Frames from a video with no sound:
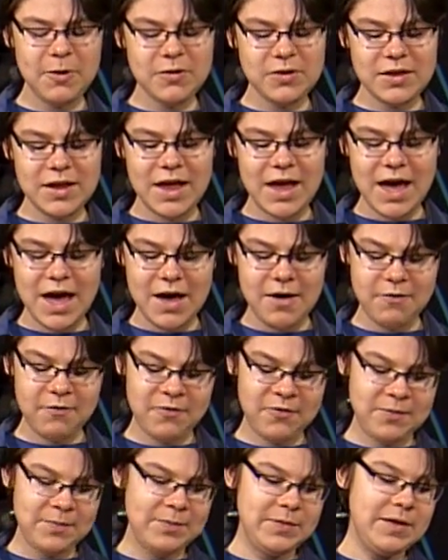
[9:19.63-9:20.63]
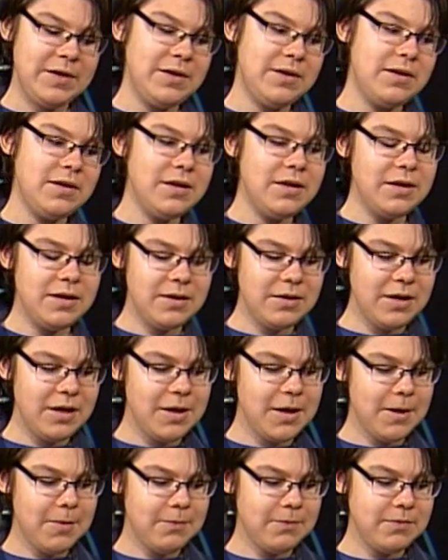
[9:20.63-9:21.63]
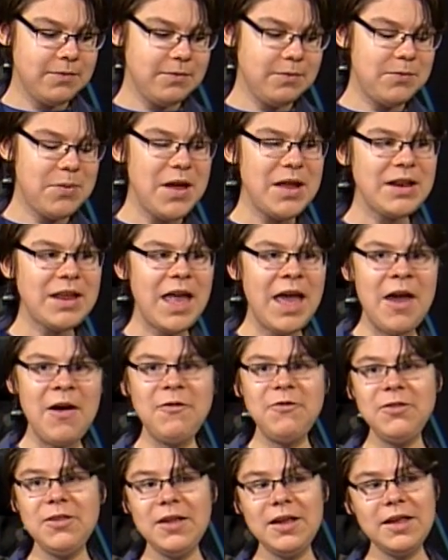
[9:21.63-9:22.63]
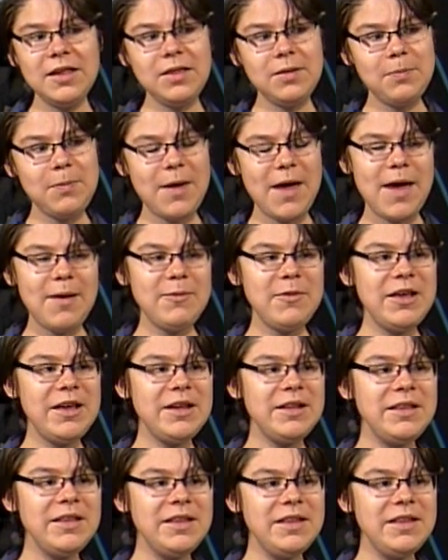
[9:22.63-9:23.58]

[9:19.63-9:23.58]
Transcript: to have Ben Affleck as Batman.